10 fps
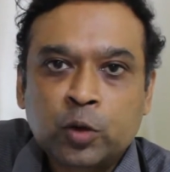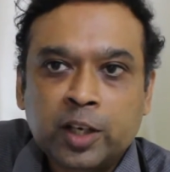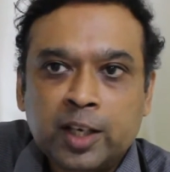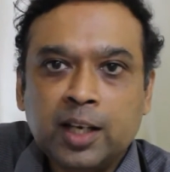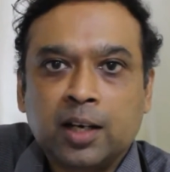
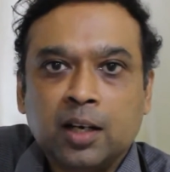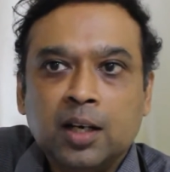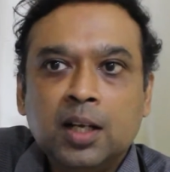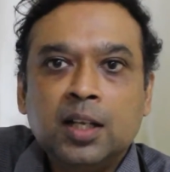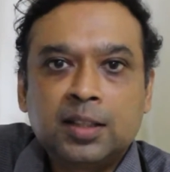So
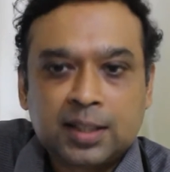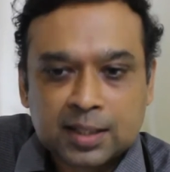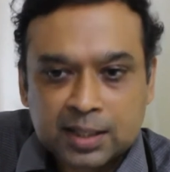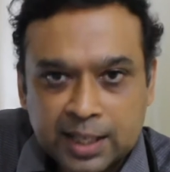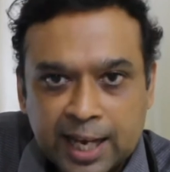here,
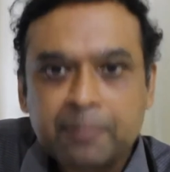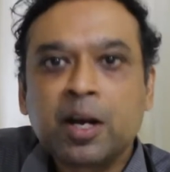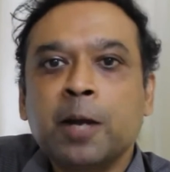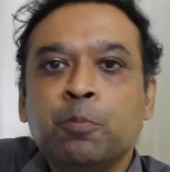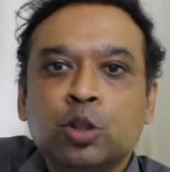the
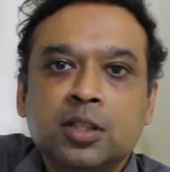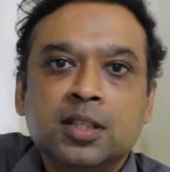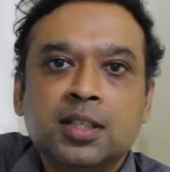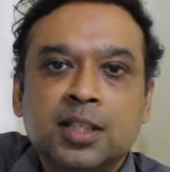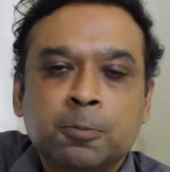same
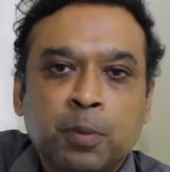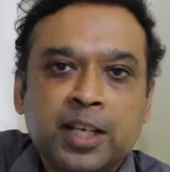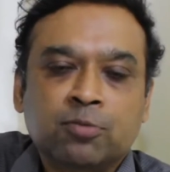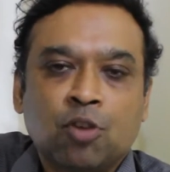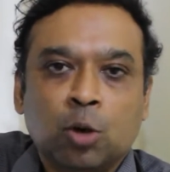hypothesis is
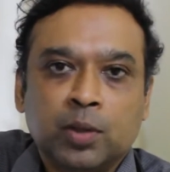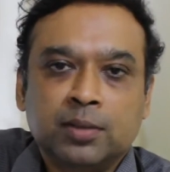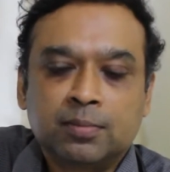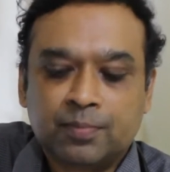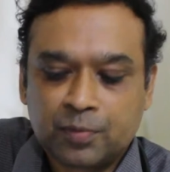placed
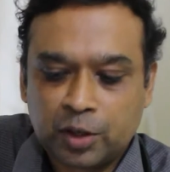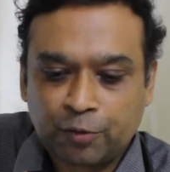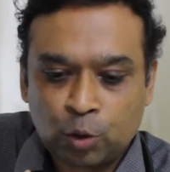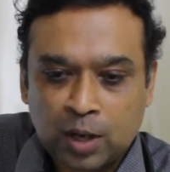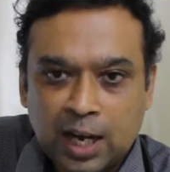forward.
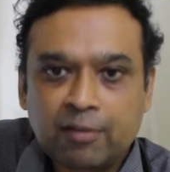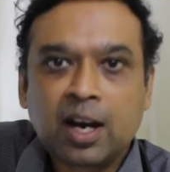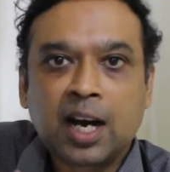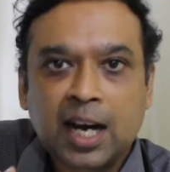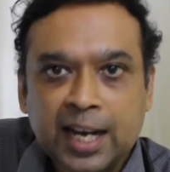If you
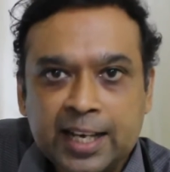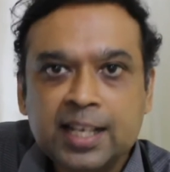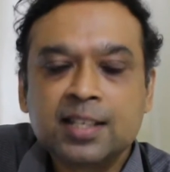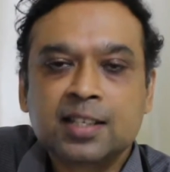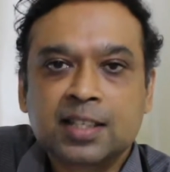have a
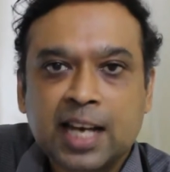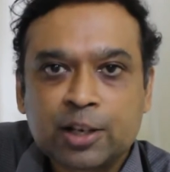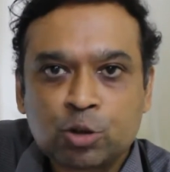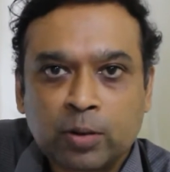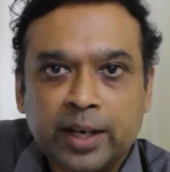high
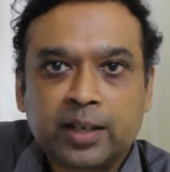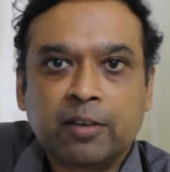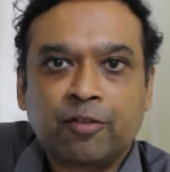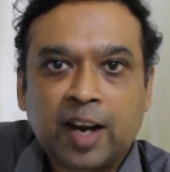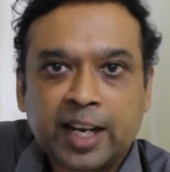
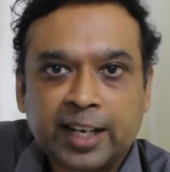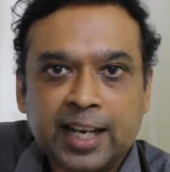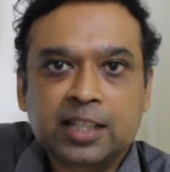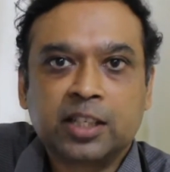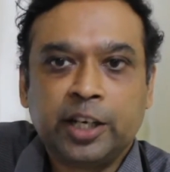saturated
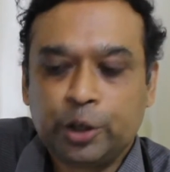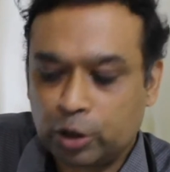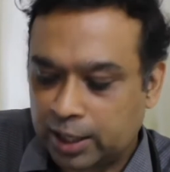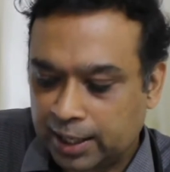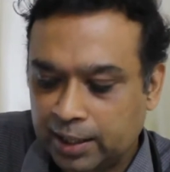fatty acid in
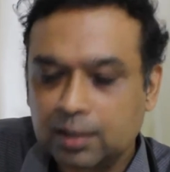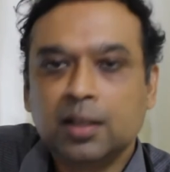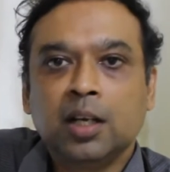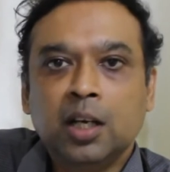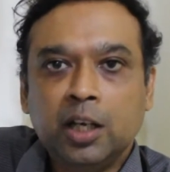your
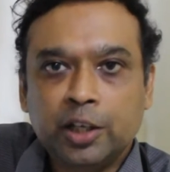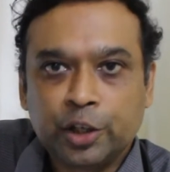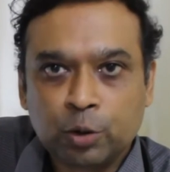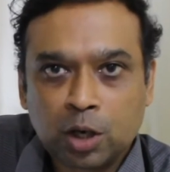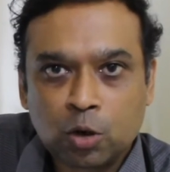diet,
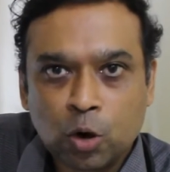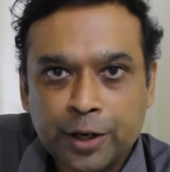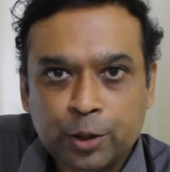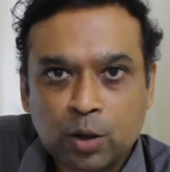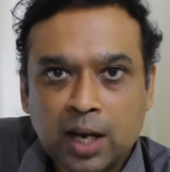you are
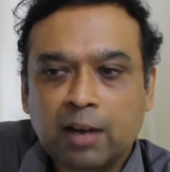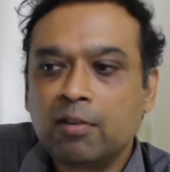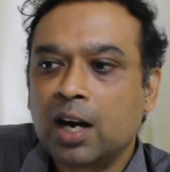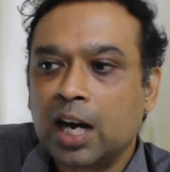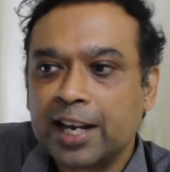going to
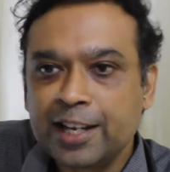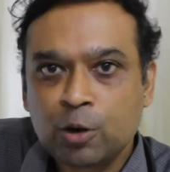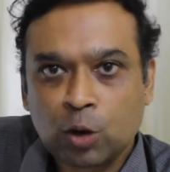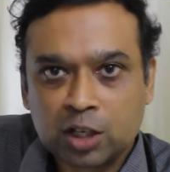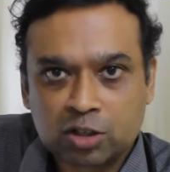have
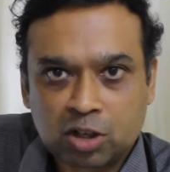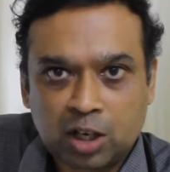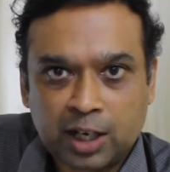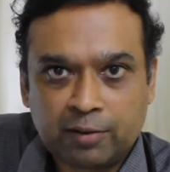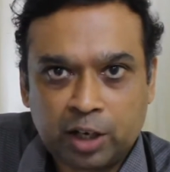high
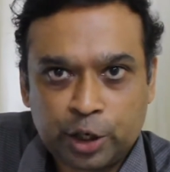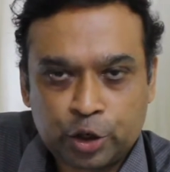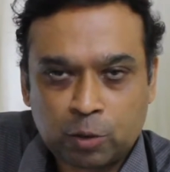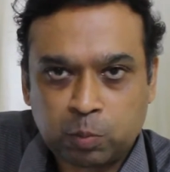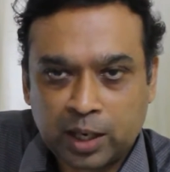cholesterol level
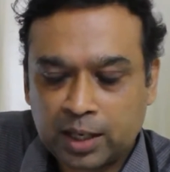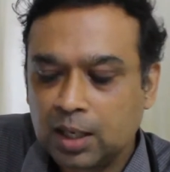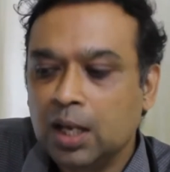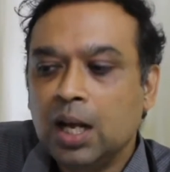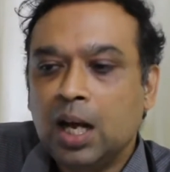in your
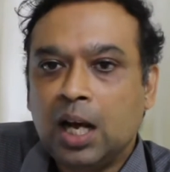blood.